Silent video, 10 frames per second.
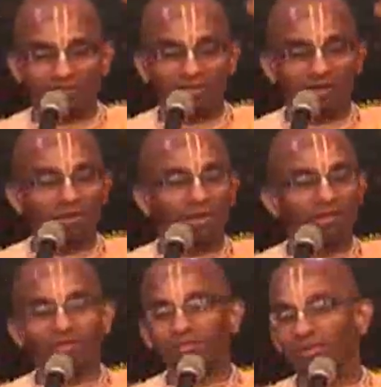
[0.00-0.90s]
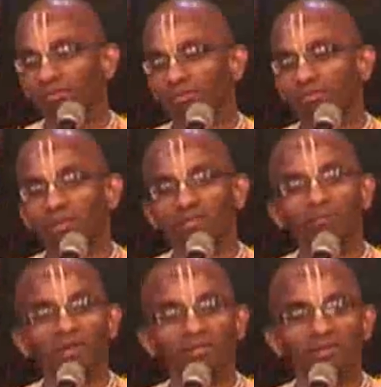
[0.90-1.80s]
There are uh, there's, there are
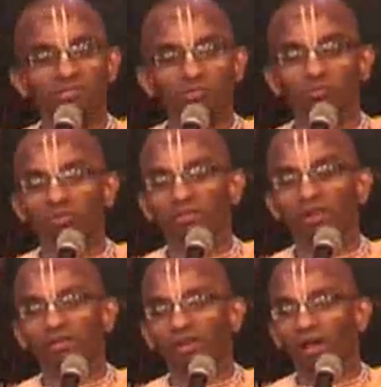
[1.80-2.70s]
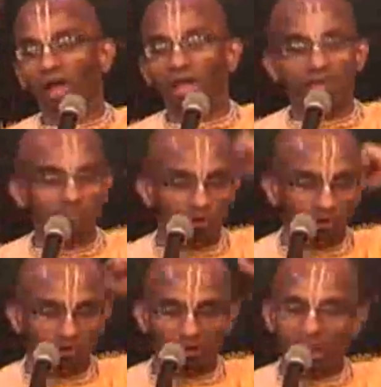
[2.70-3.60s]
some other teachers who said that I am
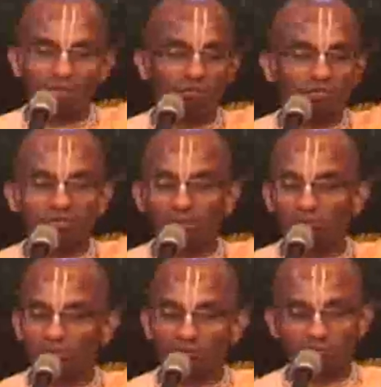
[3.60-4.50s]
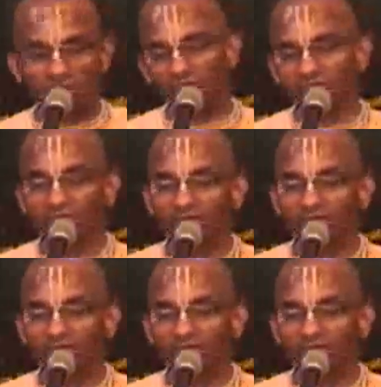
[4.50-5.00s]
God. I have not even come to tell you that.